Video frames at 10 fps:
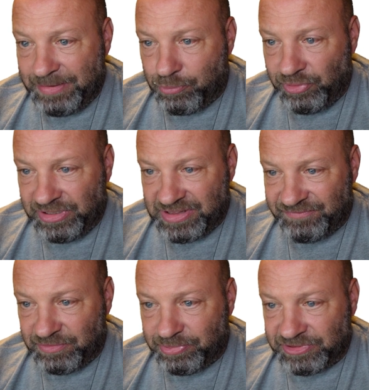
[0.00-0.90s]

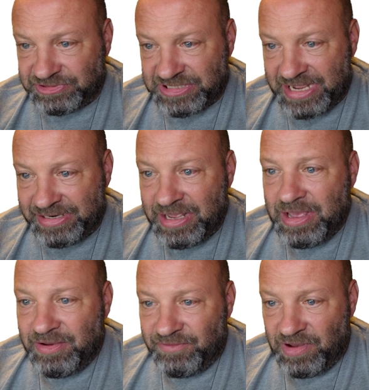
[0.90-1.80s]

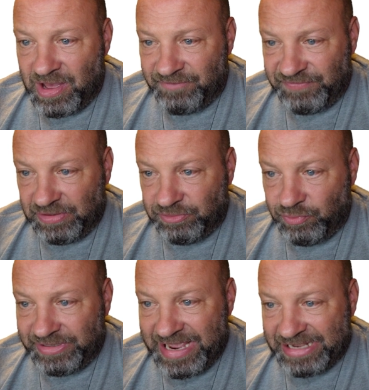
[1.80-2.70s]
8.7% failed
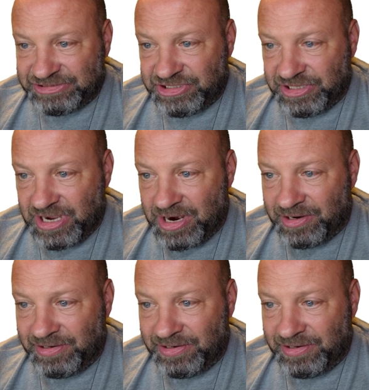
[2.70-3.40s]
to attach to the car,